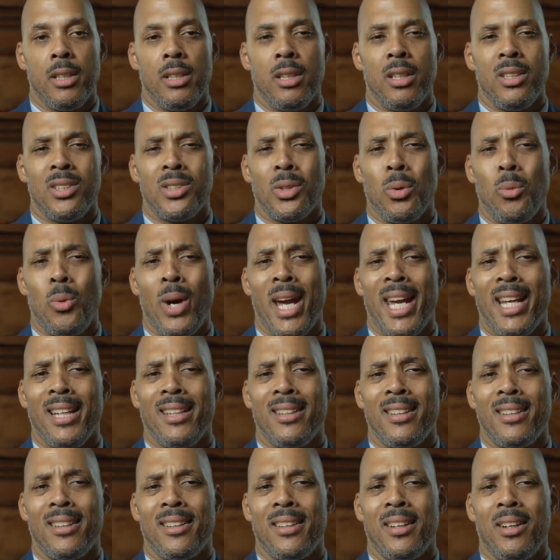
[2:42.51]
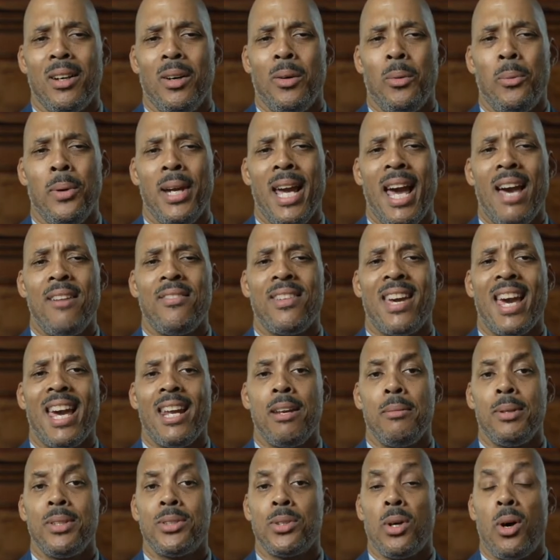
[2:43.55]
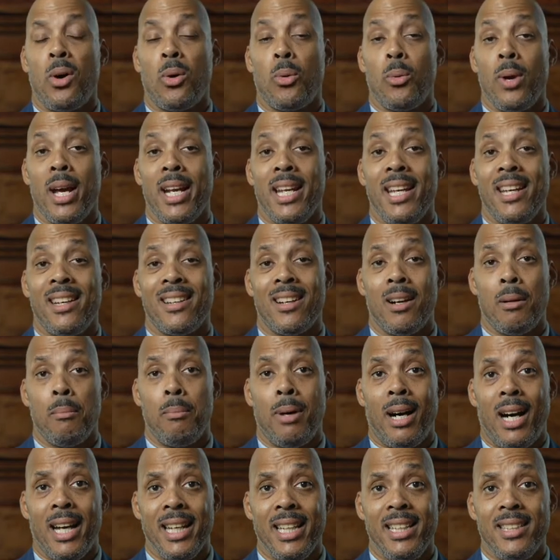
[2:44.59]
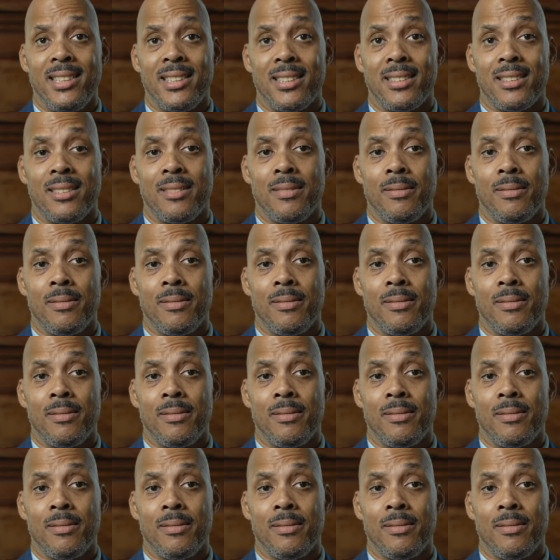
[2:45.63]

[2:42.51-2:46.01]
So wait, we have cannabis already in our bodies?